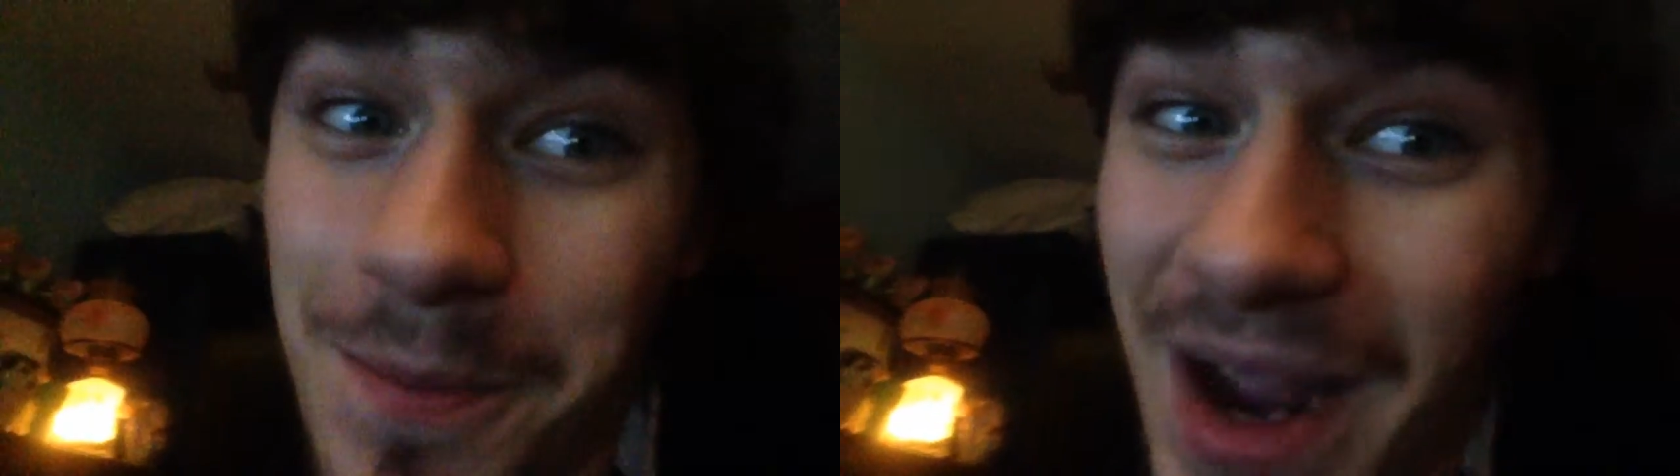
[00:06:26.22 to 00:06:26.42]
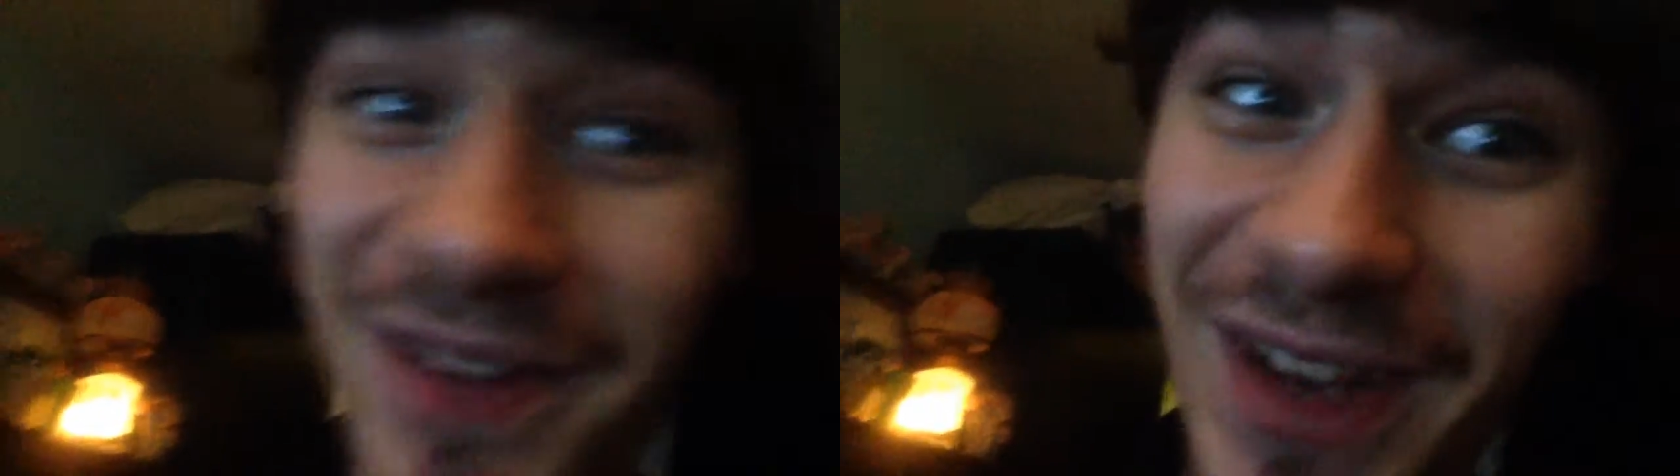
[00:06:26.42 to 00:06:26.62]

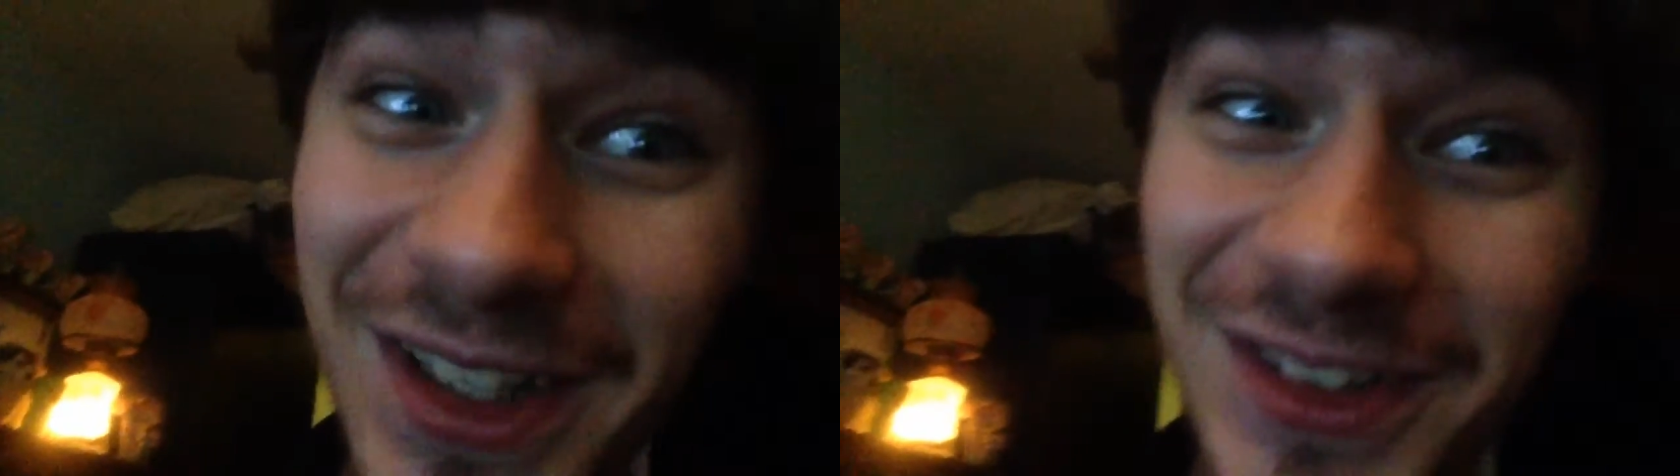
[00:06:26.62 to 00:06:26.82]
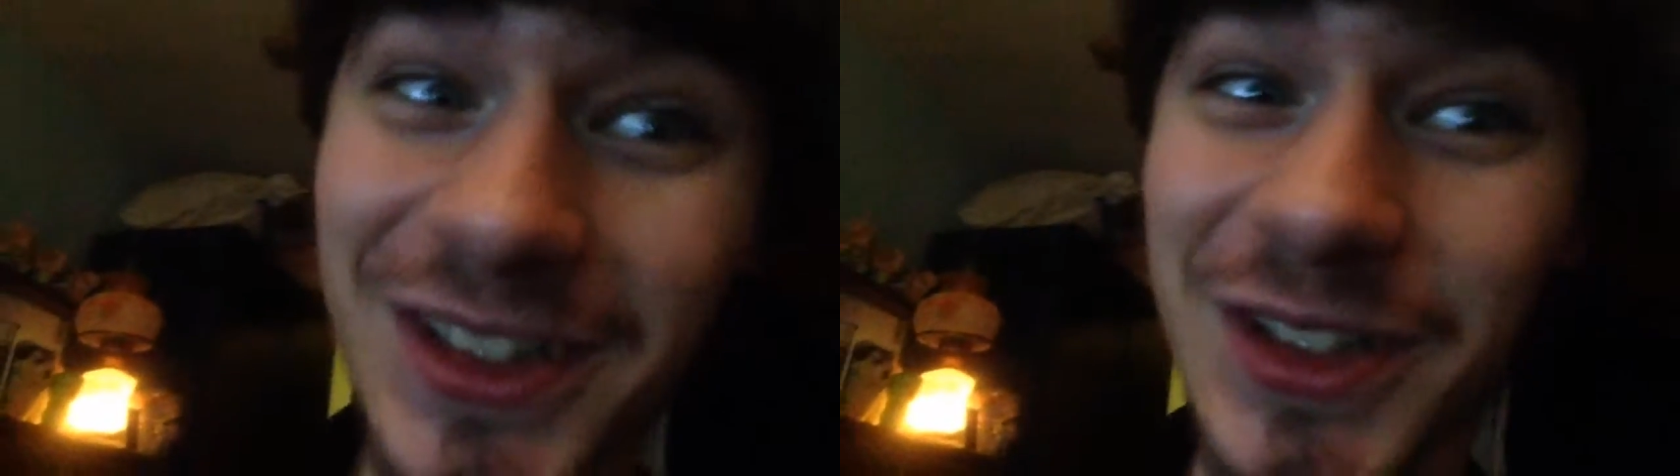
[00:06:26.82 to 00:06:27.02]
my
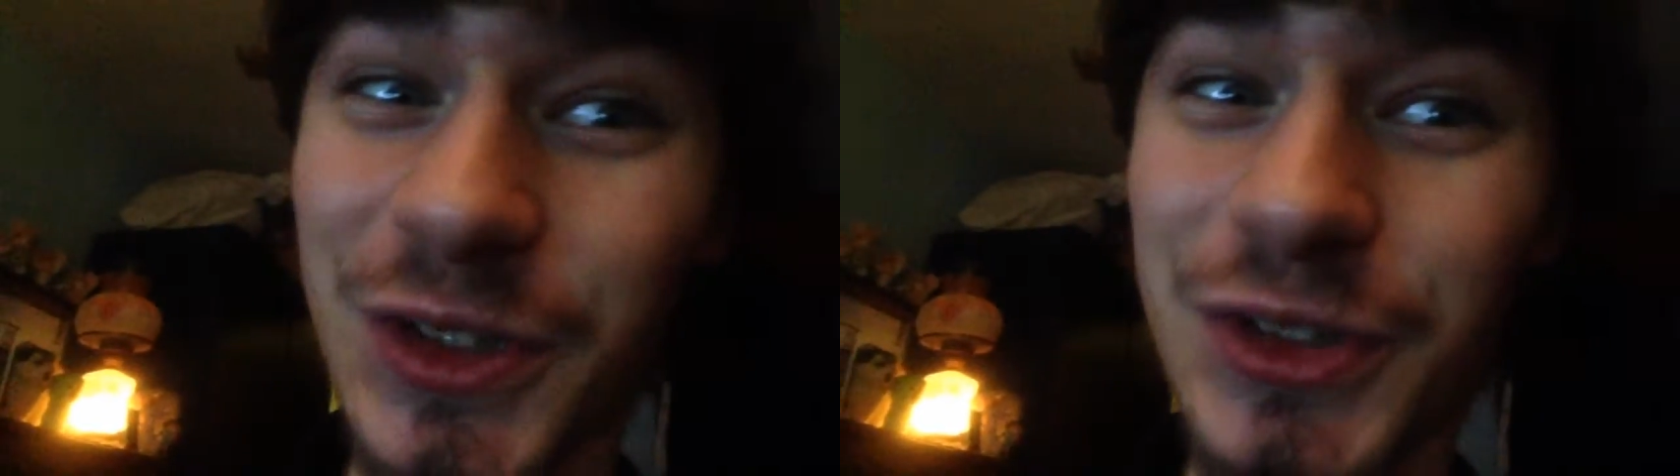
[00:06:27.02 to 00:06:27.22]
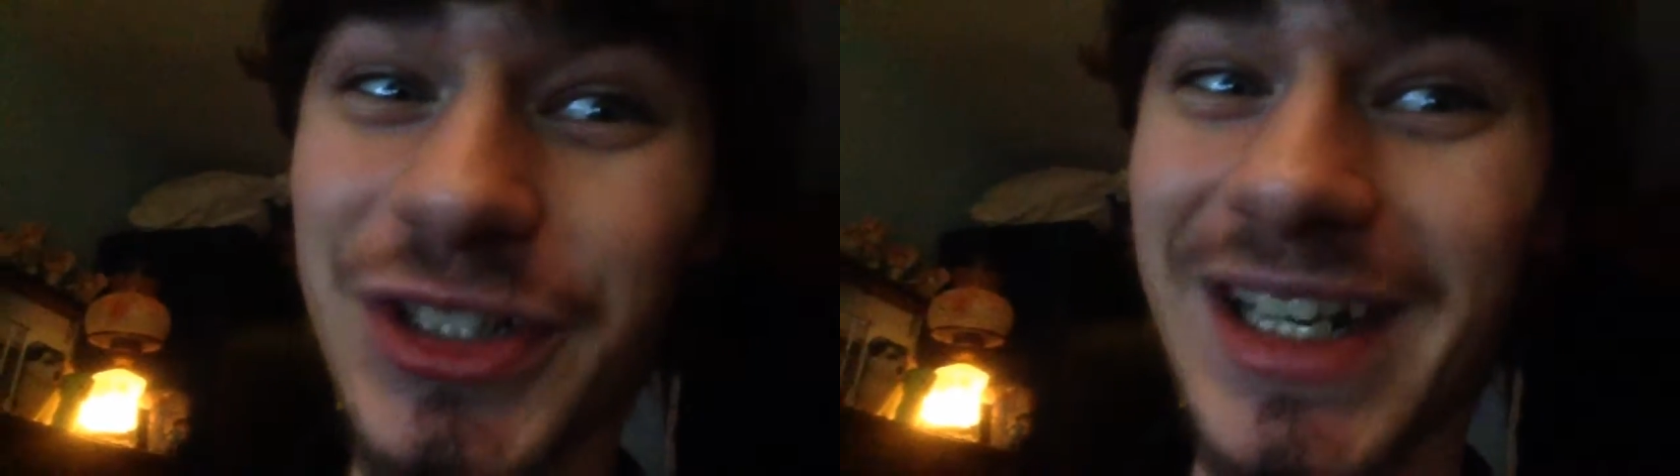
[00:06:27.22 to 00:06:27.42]
final
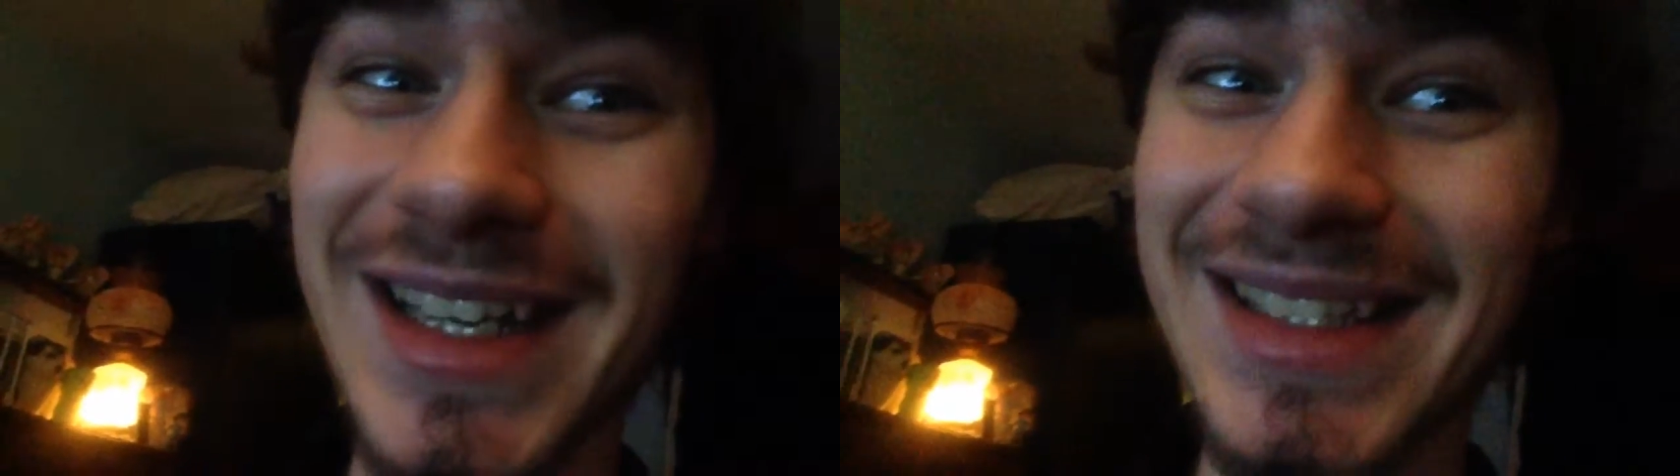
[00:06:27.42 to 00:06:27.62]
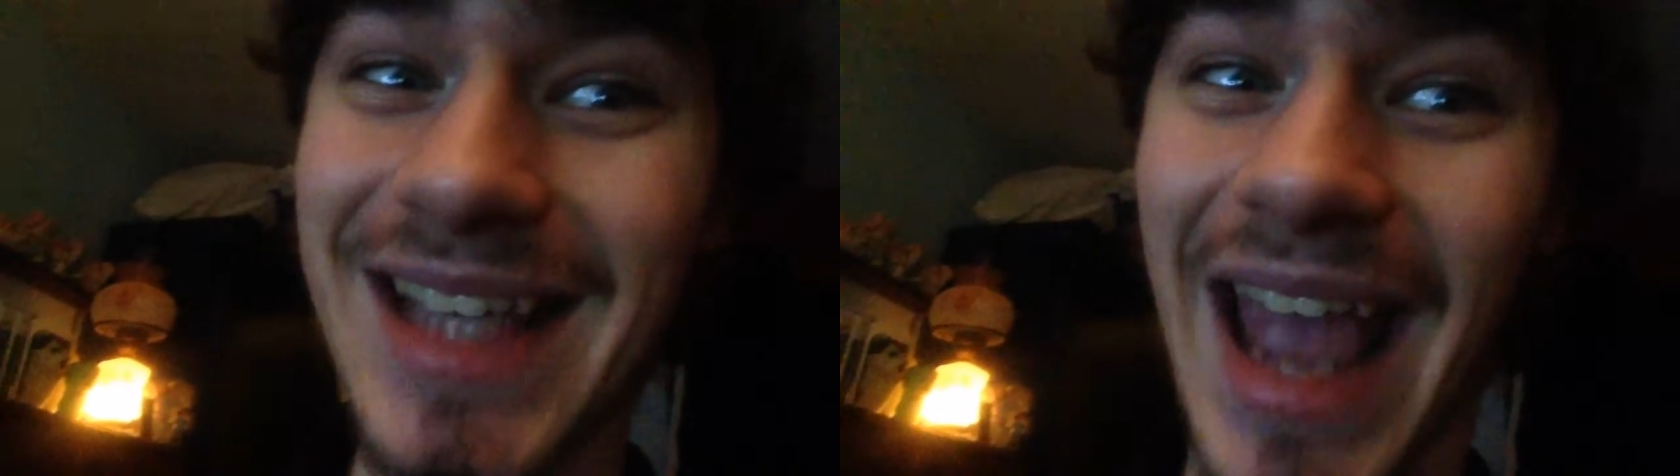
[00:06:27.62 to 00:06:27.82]
conclusion
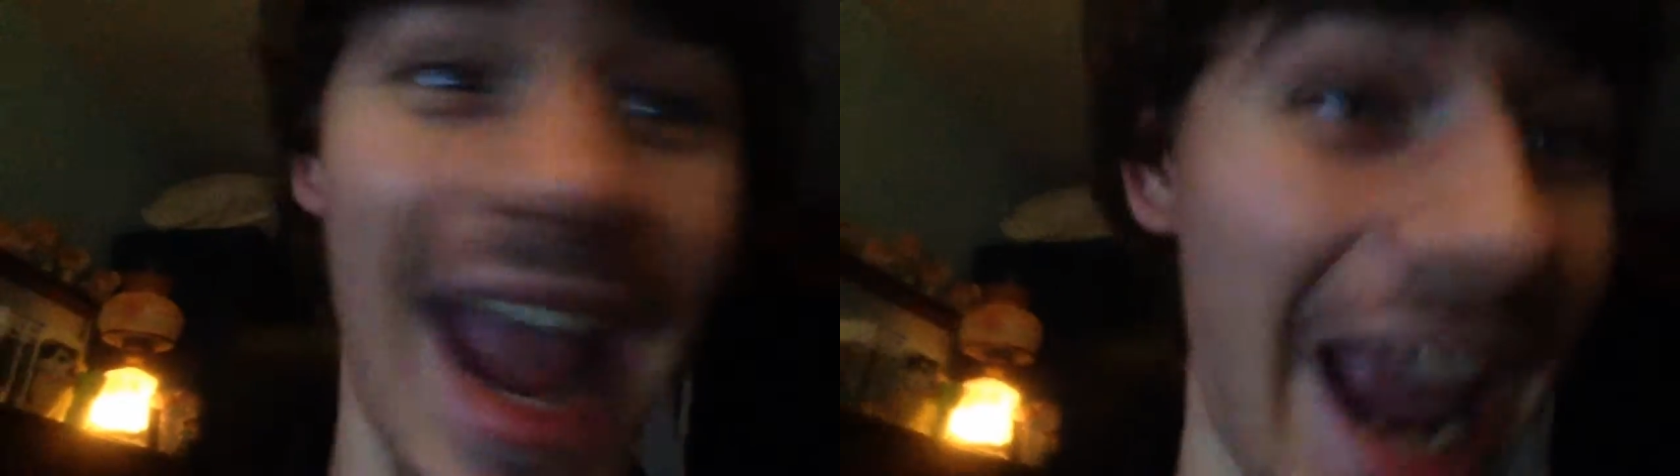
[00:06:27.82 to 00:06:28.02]
is,